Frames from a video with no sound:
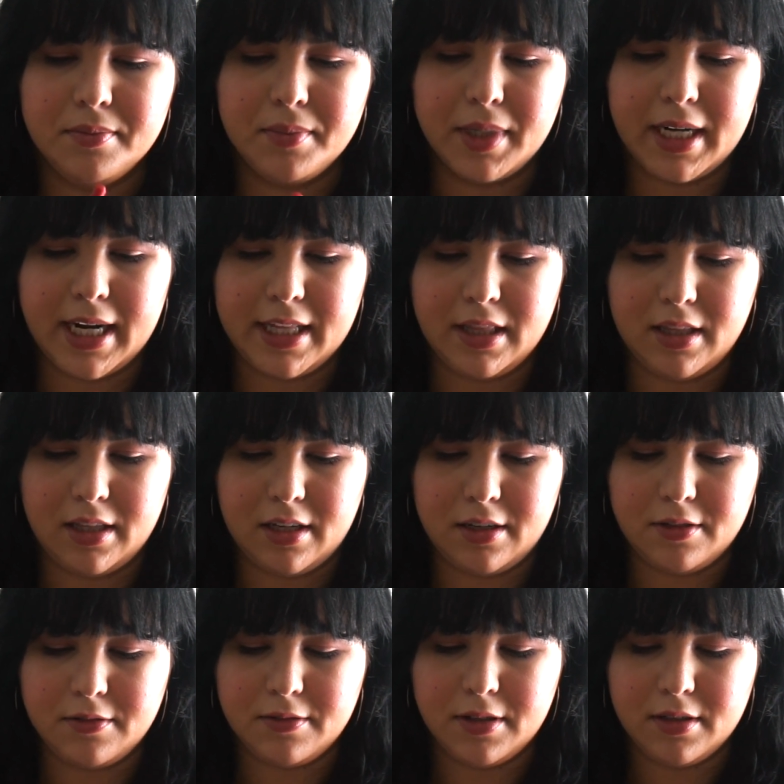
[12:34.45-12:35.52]
But I
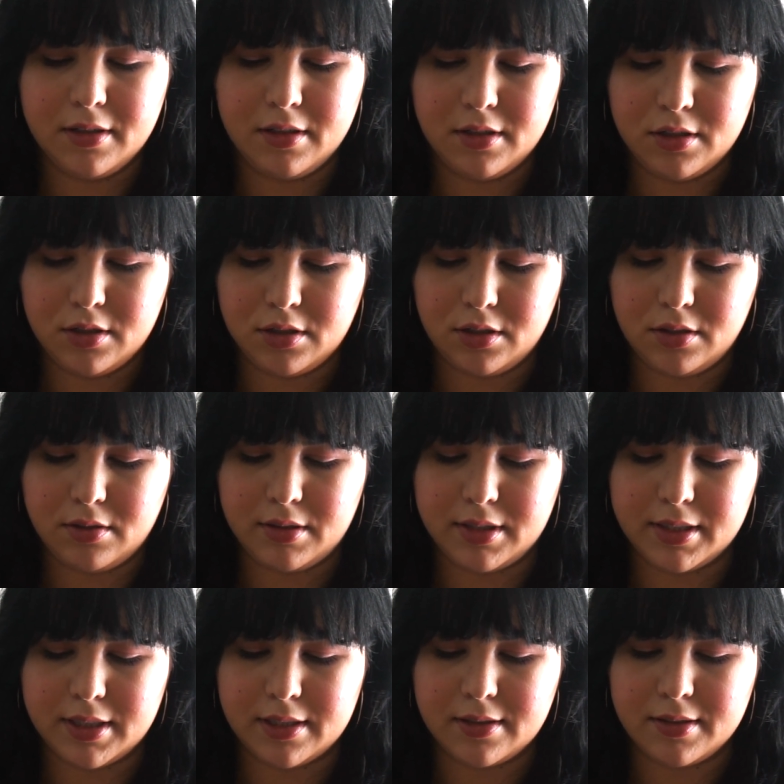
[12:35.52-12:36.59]
love
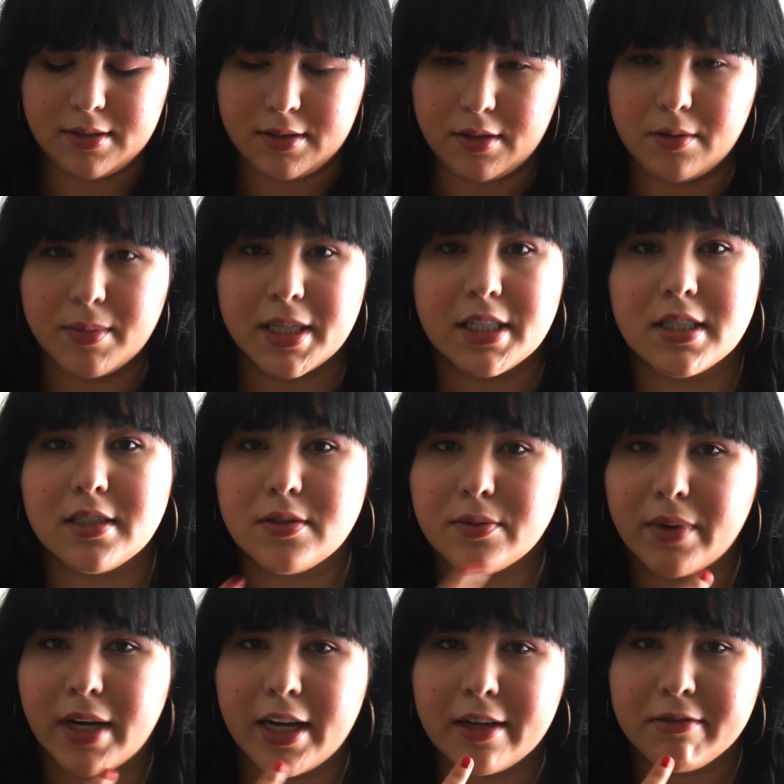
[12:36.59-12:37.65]
using this so much. It's
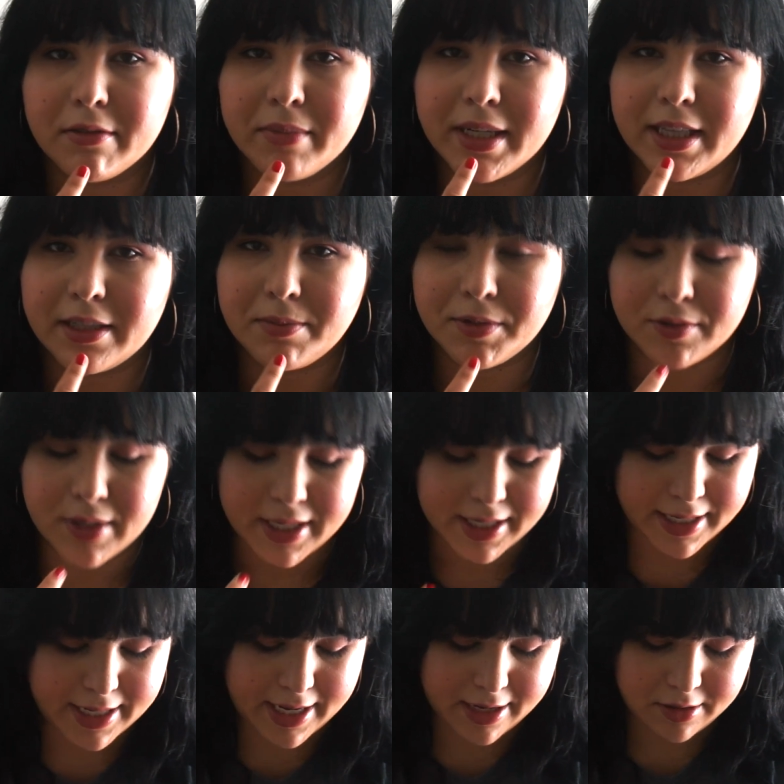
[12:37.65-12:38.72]
what I have on my lips right
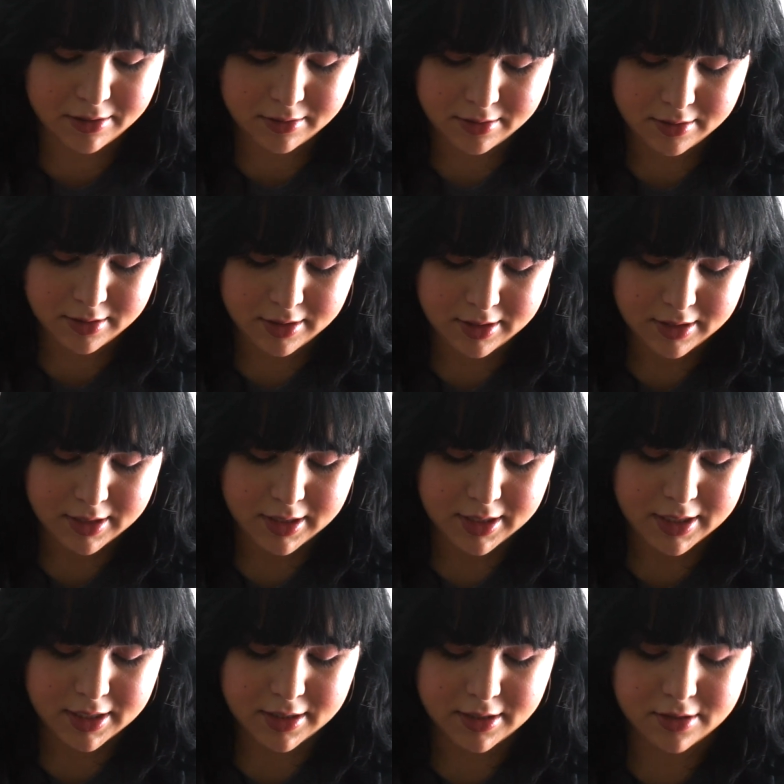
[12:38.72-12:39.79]
now.
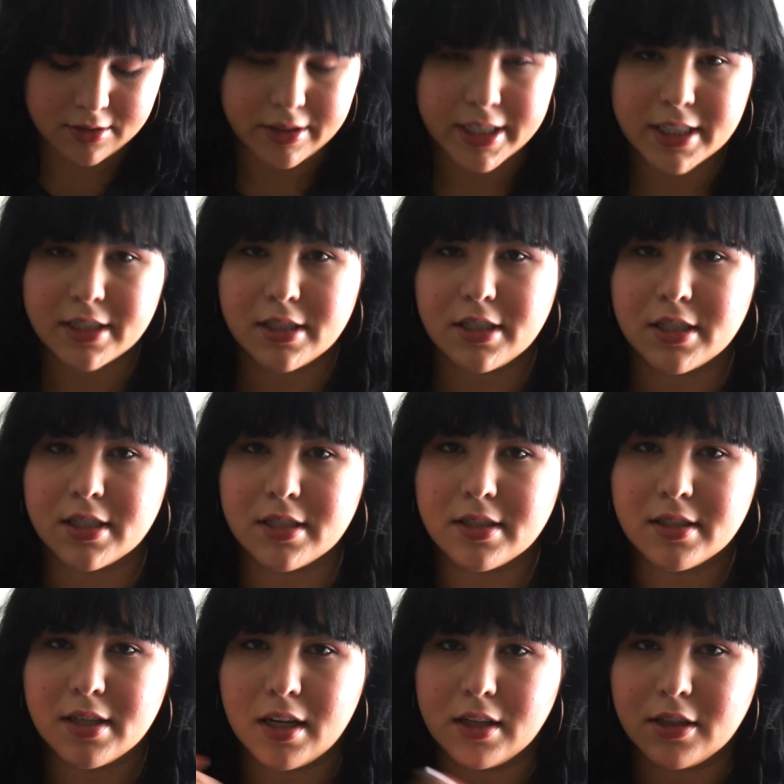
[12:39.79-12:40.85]
It's great to
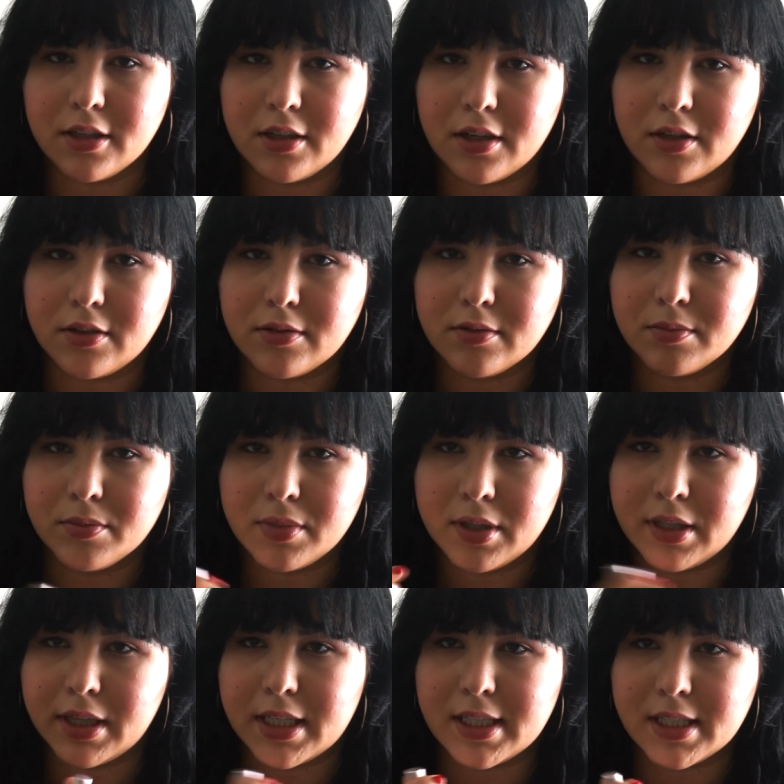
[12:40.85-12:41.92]
just on the go
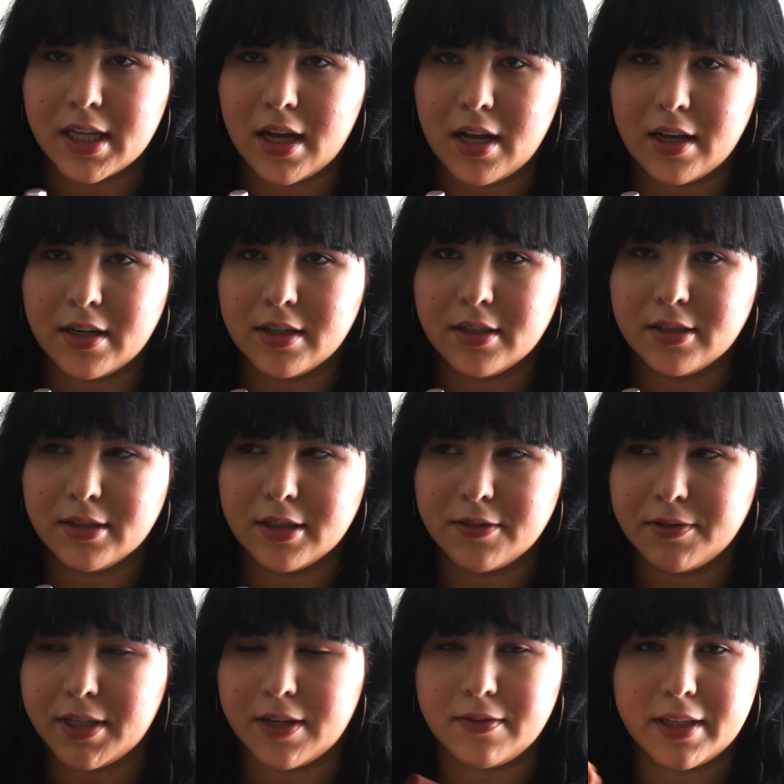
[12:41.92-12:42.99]
put this on
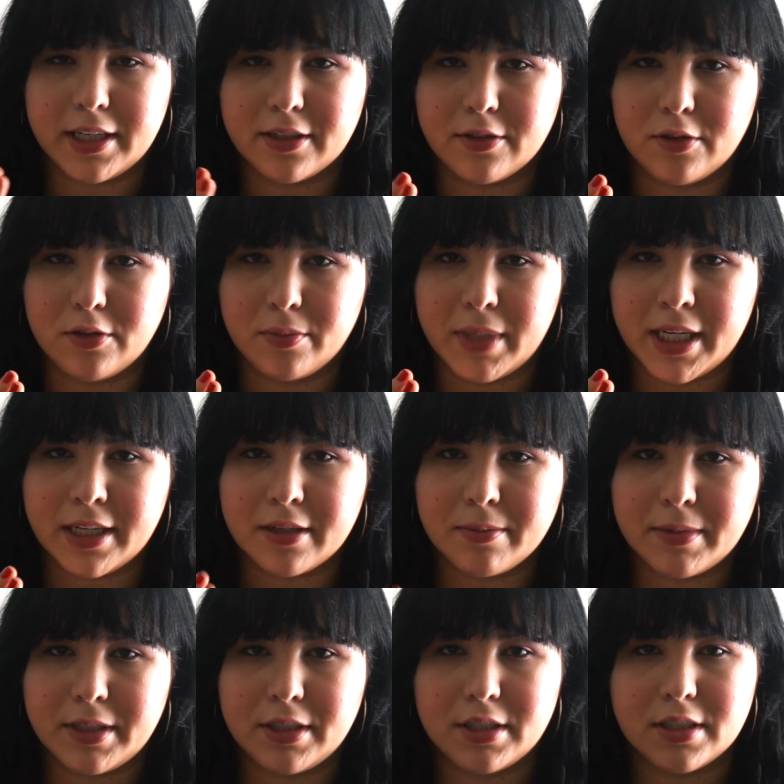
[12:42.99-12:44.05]
if you have like no makeup
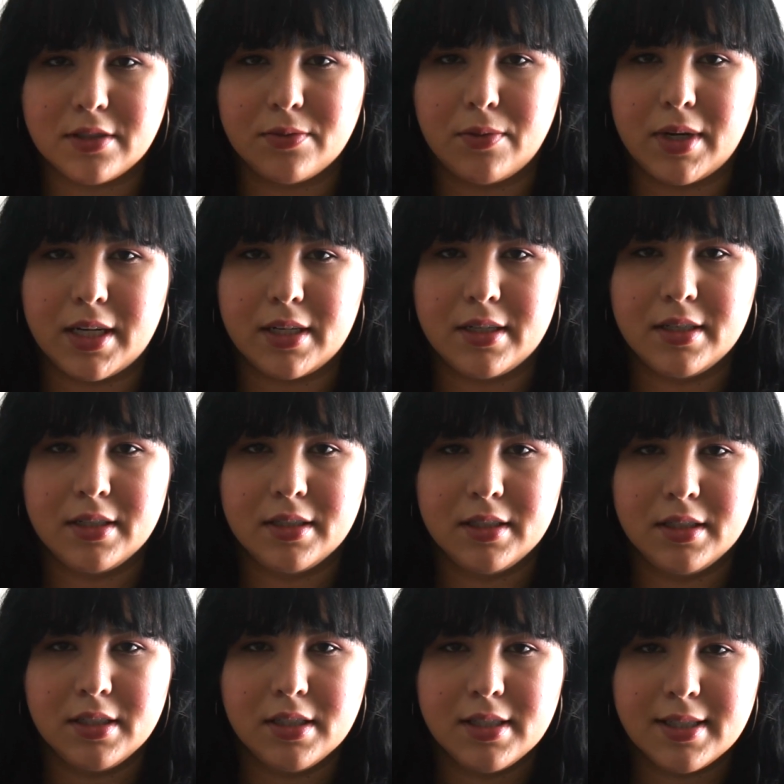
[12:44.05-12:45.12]
and you just want
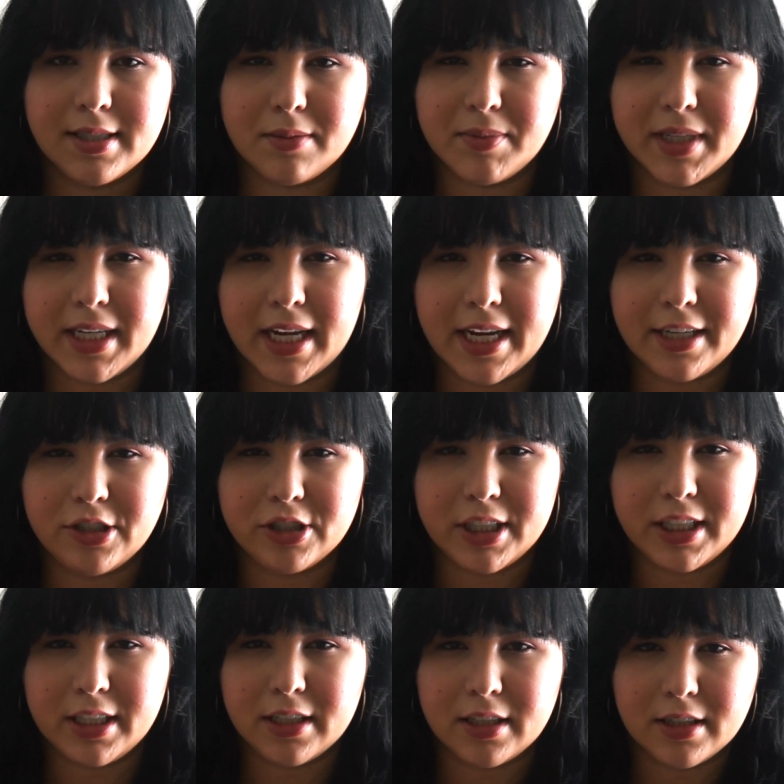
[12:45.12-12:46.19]
something
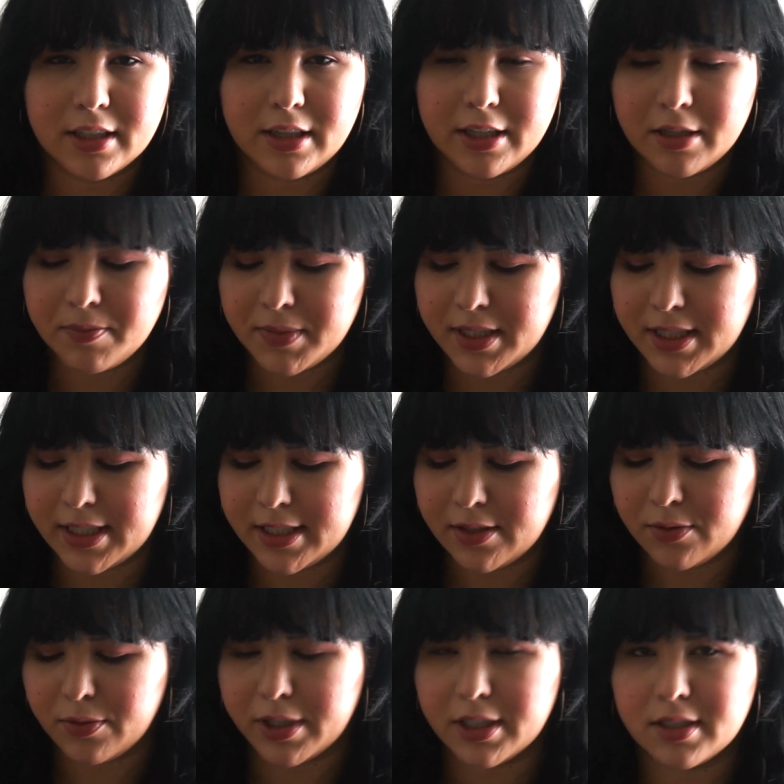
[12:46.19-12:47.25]
hydrating on the lips.
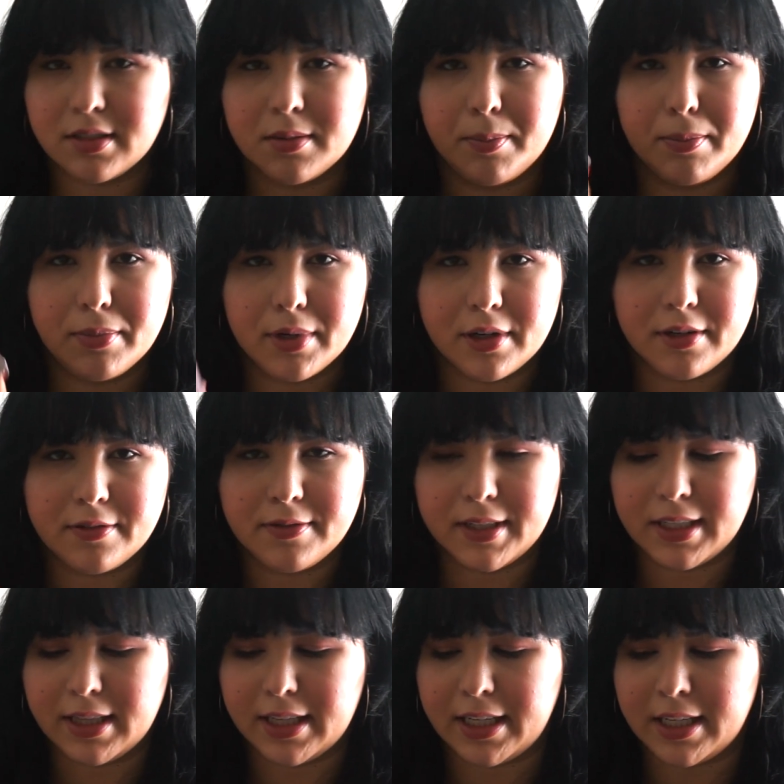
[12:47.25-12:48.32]
This works
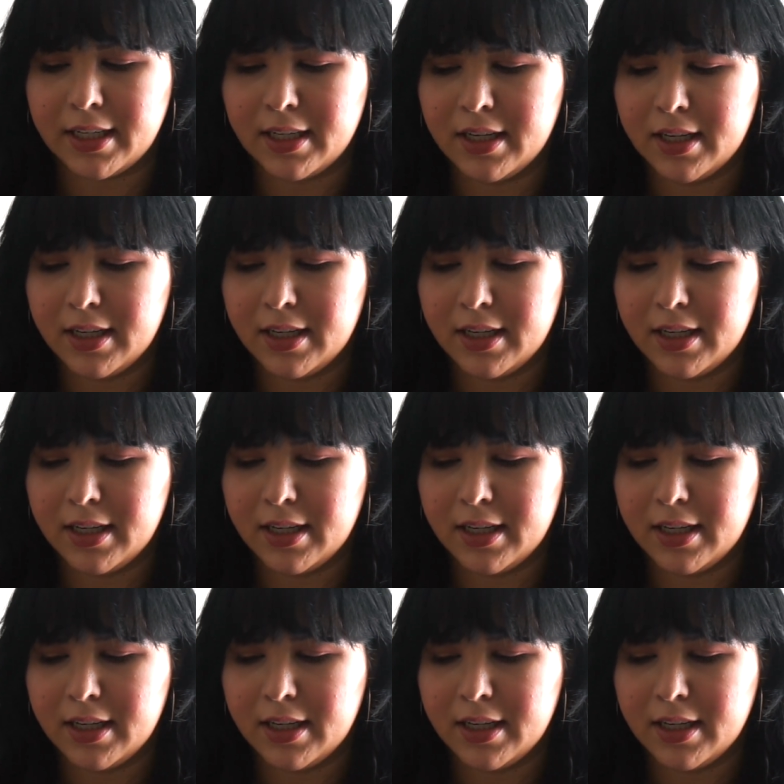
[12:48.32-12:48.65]
perfectly.